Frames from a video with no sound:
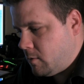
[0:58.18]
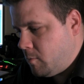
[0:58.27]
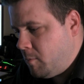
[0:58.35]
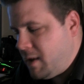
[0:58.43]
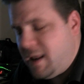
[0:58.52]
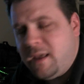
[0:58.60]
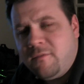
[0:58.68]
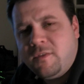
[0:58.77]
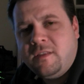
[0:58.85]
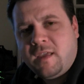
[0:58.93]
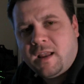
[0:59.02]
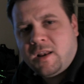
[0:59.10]
many of
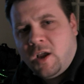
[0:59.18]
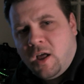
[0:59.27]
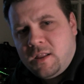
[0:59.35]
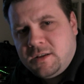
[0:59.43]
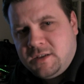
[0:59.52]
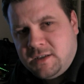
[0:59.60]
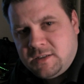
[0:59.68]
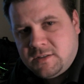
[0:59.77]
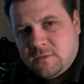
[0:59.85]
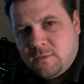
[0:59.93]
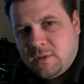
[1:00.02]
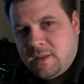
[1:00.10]
the
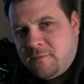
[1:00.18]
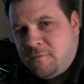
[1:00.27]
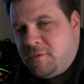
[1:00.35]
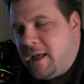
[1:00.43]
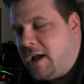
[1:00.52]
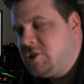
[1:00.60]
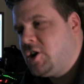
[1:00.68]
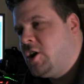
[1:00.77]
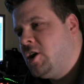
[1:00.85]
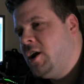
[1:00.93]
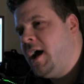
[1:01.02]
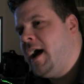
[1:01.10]
technologies within Flash
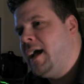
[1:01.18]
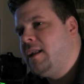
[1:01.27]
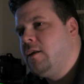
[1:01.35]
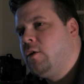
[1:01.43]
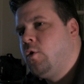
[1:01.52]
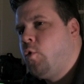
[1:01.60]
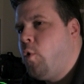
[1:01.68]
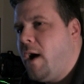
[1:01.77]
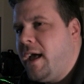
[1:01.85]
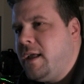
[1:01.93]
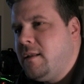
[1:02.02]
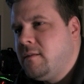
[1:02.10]
are not
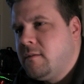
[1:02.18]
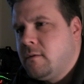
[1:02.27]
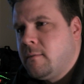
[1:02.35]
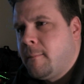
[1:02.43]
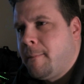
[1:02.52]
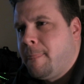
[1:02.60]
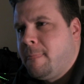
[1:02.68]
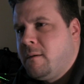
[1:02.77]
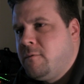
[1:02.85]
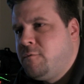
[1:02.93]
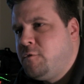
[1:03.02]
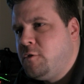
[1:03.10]
quite
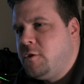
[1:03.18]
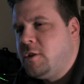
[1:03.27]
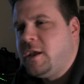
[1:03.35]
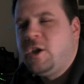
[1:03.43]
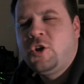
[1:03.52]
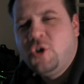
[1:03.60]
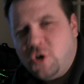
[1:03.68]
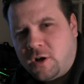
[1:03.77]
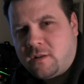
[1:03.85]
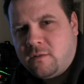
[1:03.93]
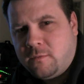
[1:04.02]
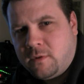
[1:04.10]
fully
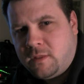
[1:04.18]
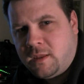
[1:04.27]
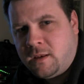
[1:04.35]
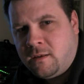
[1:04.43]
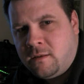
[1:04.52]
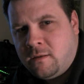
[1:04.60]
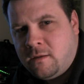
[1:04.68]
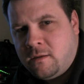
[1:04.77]
cooked within